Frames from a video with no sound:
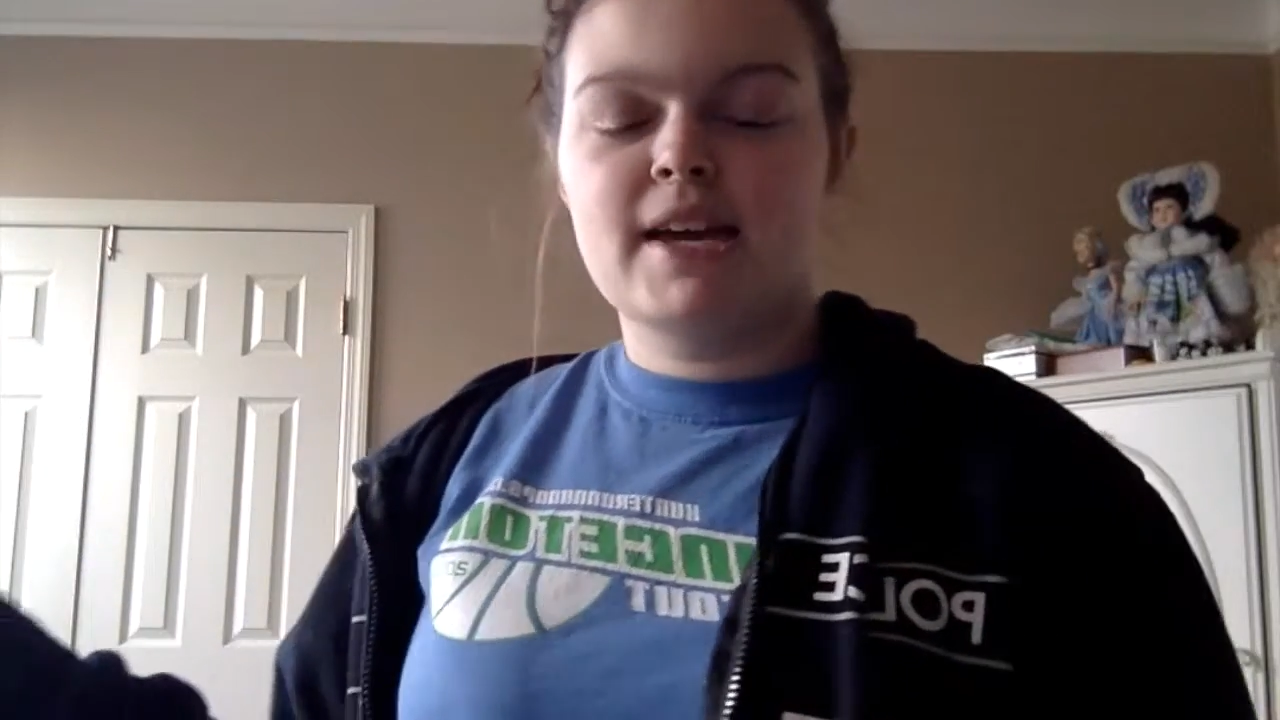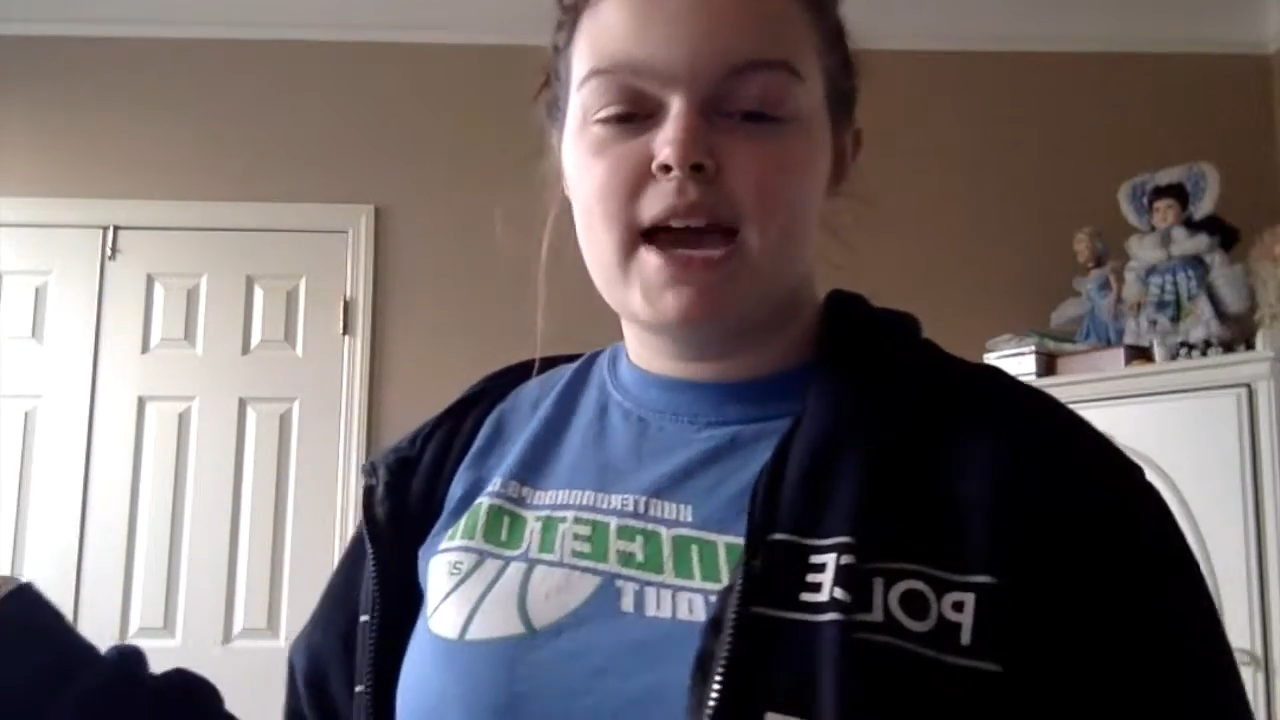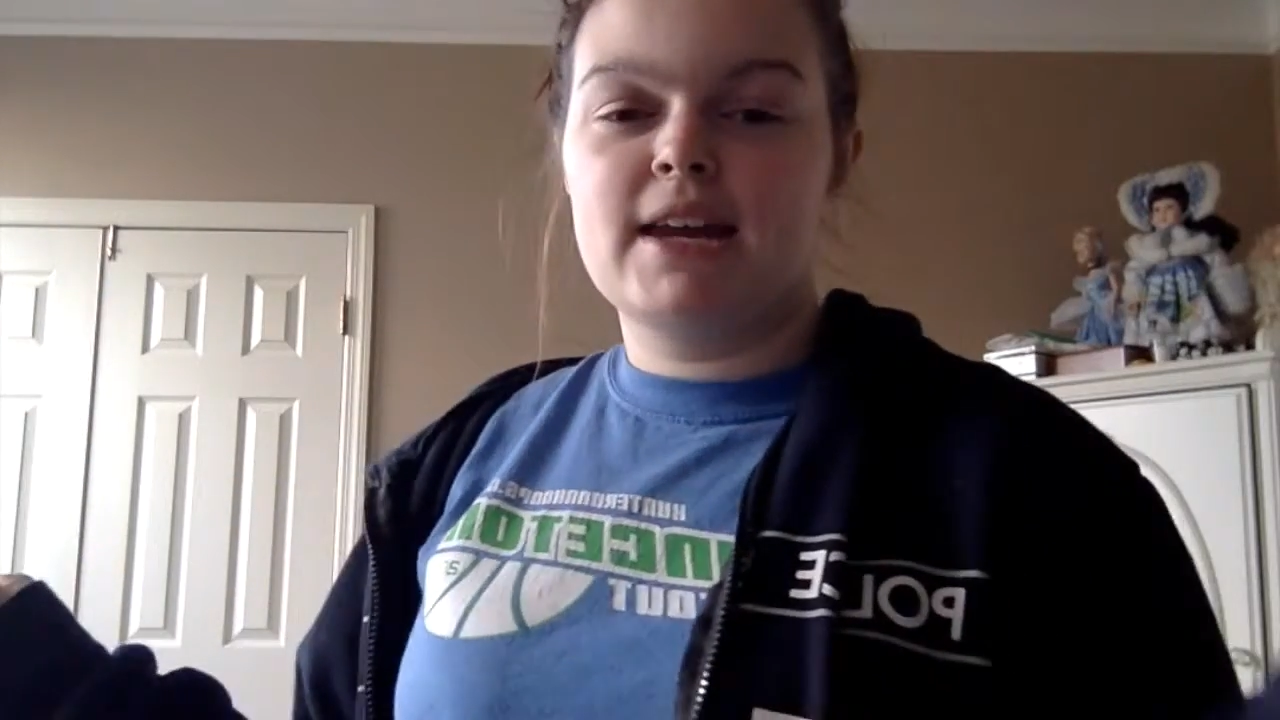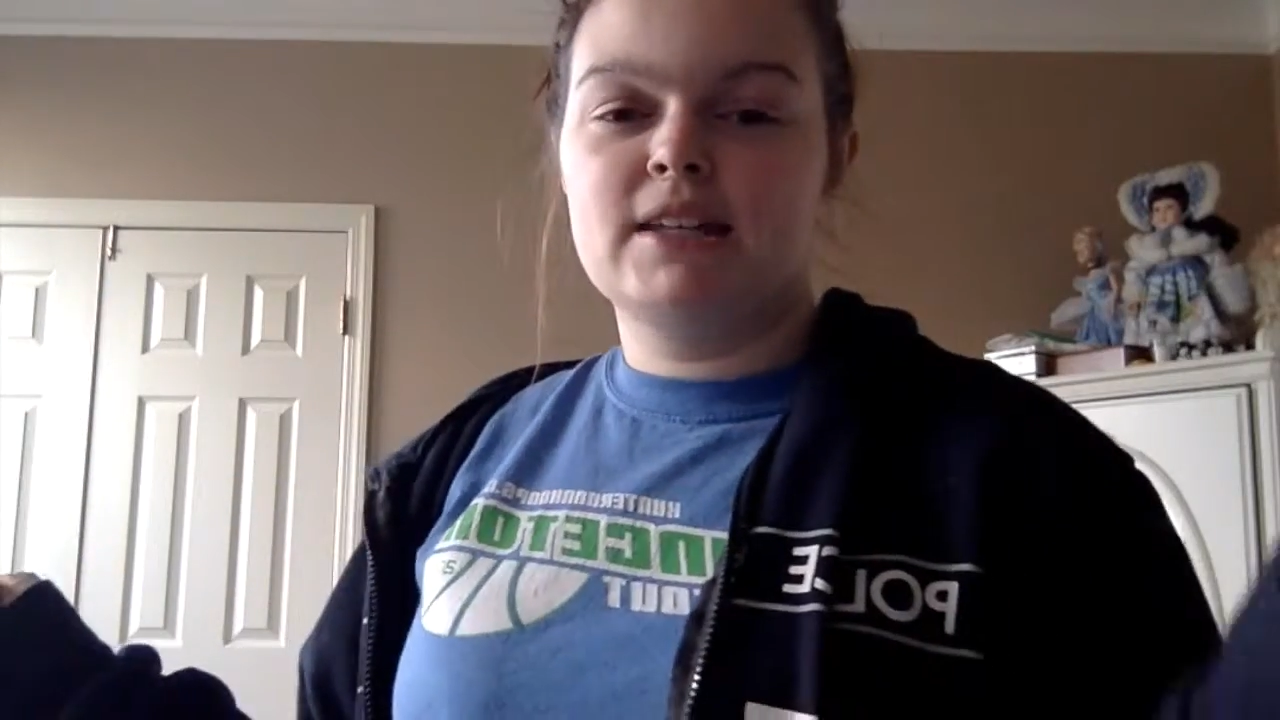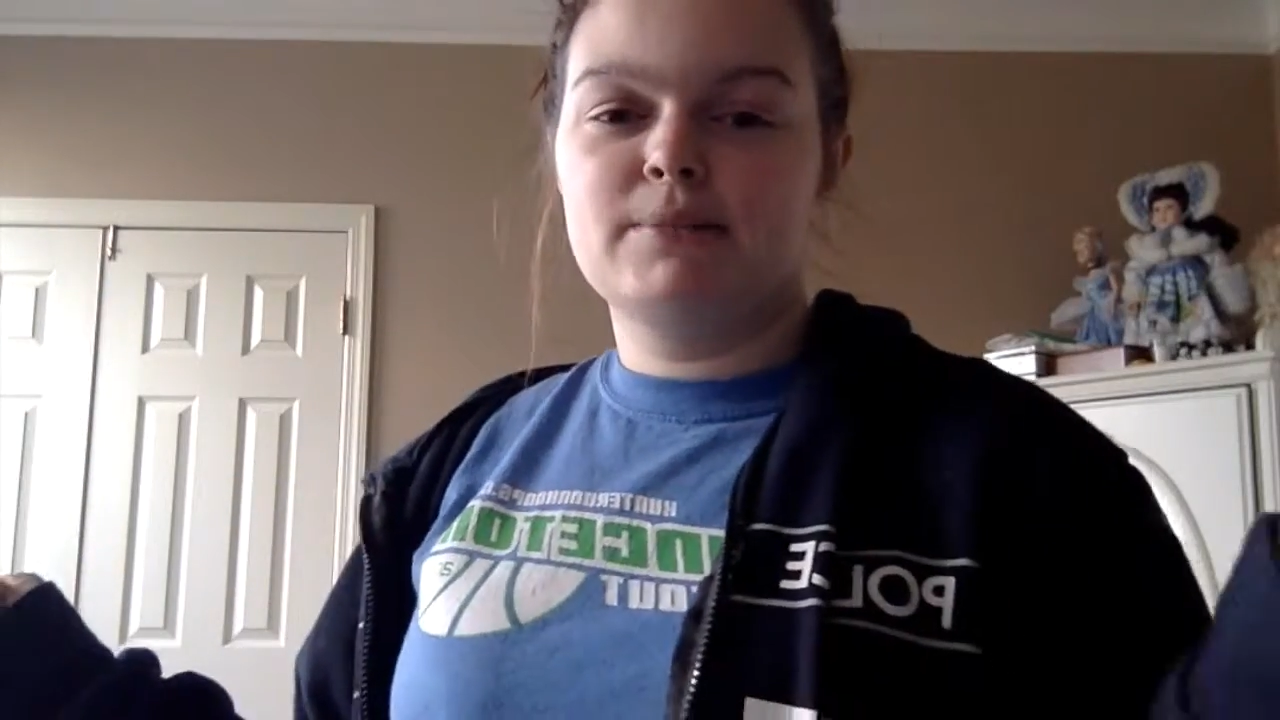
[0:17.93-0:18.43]

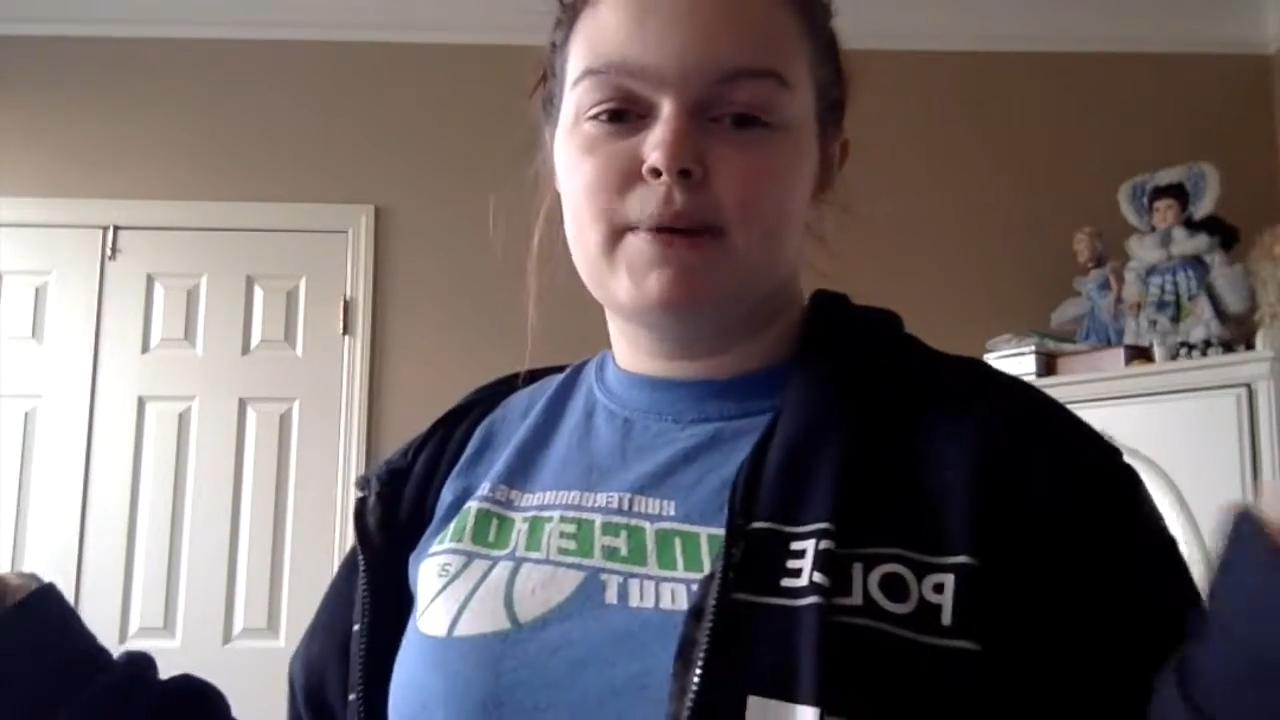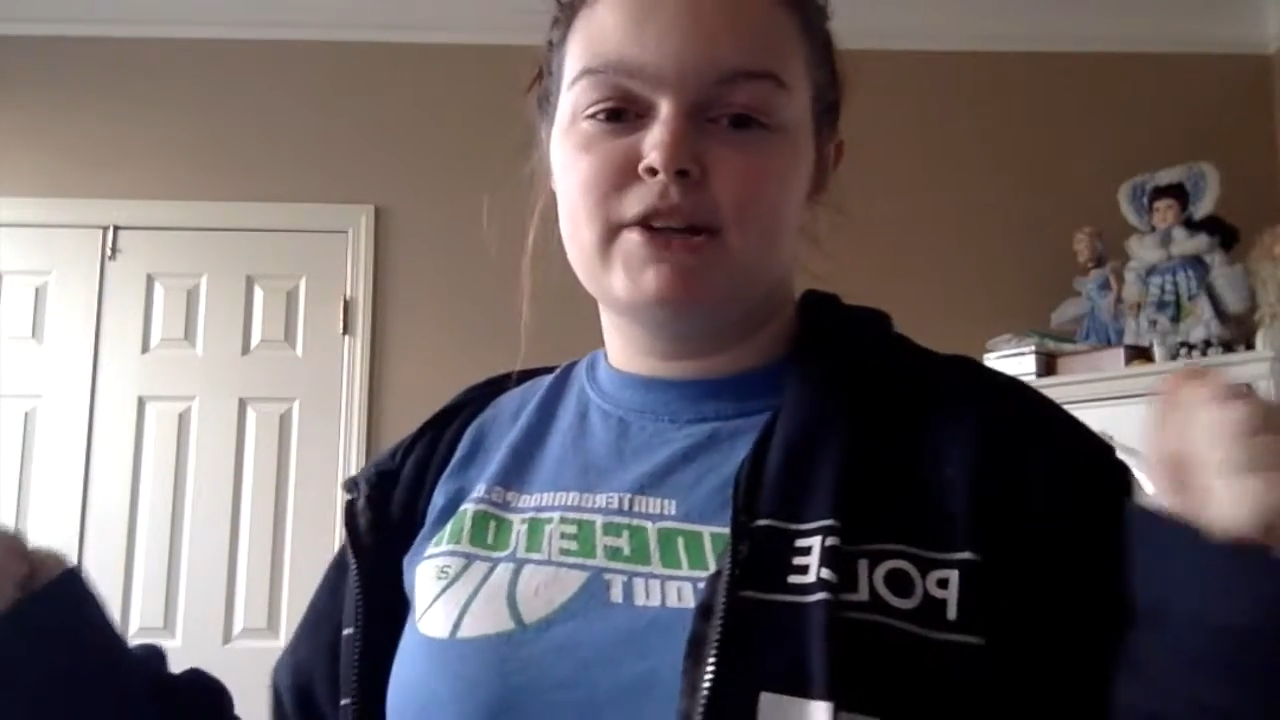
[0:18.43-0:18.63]
and it's by